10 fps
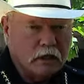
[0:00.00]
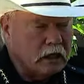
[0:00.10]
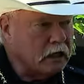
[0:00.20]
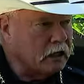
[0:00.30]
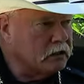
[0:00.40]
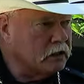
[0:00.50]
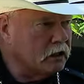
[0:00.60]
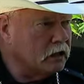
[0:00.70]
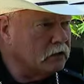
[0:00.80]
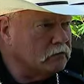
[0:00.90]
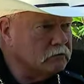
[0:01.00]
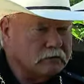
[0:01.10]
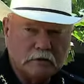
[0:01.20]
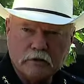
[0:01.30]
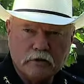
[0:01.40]
And uh,
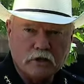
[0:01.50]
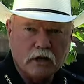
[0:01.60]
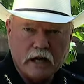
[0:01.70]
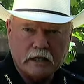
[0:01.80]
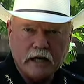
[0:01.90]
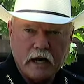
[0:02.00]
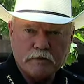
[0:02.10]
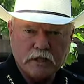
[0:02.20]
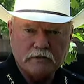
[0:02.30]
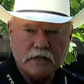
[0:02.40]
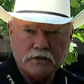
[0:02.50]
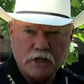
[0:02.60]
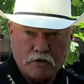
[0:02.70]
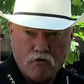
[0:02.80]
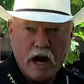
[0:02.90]
you know, there's a lot of cops at that
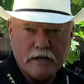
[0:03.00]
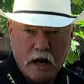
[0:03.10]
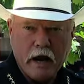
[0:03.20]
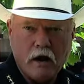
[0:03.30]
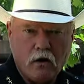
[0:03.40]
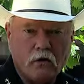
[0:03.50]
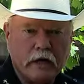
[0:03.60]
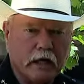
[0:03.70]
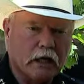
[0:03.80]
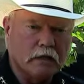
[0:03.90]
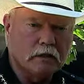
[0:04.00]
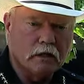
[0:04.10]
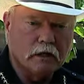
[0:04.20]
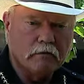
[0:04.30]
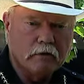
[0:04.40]
scene right now, and
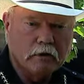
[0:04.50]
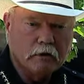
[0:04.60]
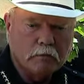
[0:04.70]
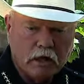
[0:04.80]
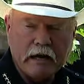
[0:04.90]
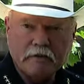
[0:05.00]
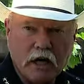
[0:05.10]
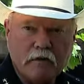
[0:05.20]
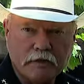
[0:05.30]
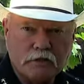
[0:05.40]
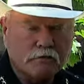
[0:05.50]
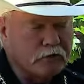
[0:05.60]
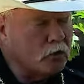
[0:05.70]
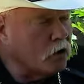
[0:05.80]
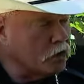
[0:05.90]
uh, but I have confidence in
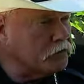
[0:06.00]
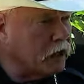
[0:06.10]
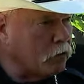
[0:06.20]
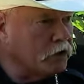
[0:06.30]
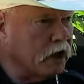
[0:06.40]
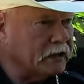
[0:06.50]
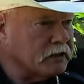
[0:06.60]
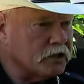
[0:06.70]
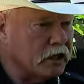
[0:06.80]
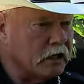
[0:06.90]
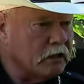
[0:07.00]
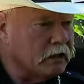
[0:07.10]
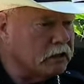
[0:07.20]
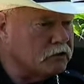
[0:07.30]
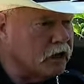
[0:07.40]
Fort Worth, and I would like to say
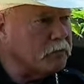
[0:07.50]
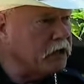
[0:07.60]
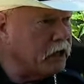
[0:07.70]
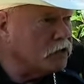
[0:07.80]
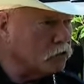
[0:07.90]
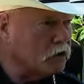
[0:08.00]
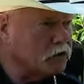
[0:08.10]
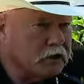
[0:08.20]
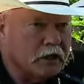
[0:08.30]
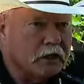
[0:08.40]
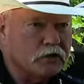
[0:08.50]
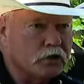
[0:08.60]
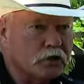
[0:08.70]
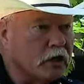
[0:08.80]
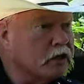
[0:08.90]
that JPS once again has
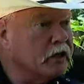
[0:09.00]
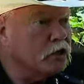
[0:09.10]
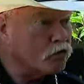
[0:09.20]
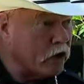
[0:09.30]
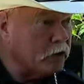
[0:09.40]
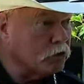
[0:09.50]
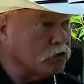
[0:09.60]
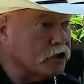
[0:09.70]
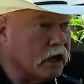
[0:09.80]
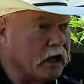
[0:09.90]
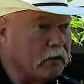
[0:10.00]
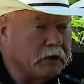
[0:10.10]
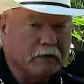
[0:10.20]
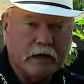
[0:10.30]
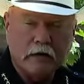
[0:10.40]
just done an incredible job,
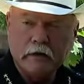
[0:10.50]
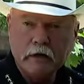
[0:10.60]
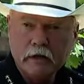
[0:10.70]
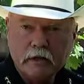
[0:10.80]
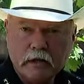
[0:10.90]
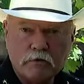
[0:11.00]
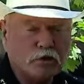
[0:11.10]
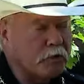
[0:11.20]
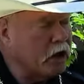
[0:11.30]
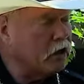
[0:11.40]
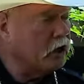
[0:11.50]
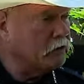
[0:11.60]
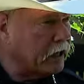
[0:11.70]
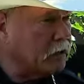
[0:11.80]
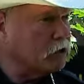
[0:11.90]
and they they were spot on.
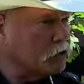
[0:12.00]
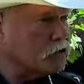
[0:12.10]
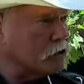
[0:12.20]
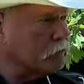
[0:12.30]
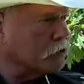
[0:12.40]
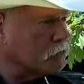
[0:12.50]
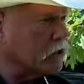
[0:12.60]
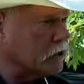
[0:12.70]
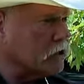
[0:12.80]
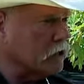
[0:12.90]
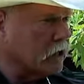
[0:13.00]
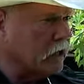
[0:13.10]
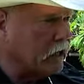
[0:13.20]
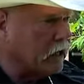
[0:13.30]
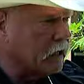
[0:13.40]
The ambulance service was ex
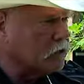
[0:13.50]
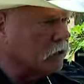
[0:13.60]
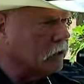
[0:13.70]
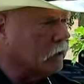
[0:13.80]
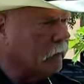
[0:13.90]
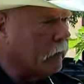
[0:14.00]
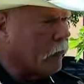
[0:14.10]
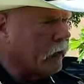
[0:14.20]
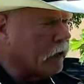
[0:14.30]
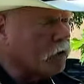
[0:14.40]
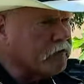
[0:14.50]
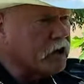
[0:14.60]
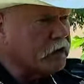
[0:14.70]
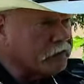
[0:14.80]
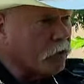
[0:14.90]
excellent, and we're
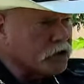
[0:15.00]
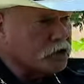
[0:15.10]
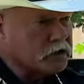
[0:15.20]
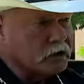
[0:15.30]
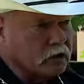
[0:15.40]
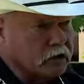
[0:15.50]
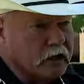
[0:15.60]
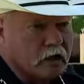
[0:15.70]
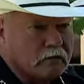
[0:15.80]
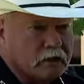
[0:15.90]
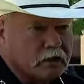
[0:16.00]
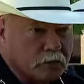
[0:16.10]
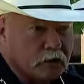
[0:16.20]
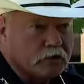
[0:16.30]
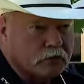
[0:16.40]
very fortunate to live in a
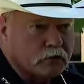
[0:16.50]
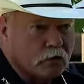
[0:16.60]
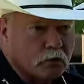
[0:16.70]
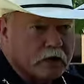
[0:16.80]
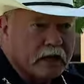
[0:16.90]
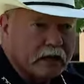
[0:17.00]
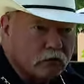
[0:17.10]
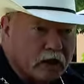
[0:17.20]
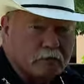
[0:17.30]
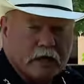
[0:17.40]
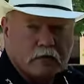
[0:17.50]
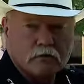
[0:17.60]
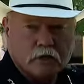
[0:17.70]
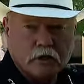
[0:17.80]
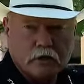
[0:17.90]
community where we got great
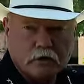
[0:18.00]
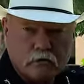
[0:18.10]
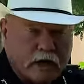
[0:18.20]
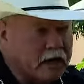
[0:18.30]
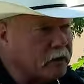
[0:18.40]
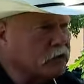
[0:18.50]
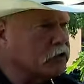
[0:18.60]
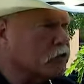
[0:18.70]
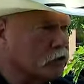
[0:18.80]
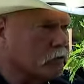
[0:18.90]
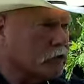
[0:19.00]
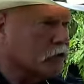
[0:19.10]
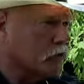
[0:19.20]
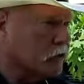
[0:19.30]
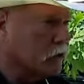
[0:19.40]
medical care, great ambulance
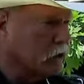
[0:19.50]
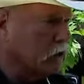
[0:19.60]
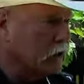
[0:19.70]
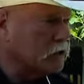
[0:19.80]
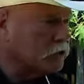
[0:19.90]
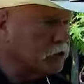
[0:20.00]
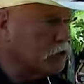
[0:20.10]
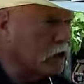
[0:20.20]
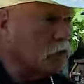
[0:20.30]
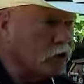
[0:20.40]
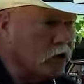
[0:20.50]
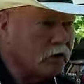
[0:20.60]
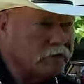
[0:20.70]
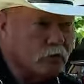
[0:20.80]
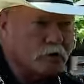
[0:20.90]
services, and some incredible law
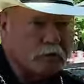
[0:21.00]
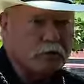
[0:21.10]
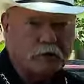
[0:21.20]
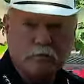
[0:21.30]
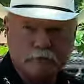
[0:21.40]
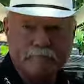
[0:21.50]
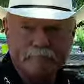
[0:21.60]
enforcement people.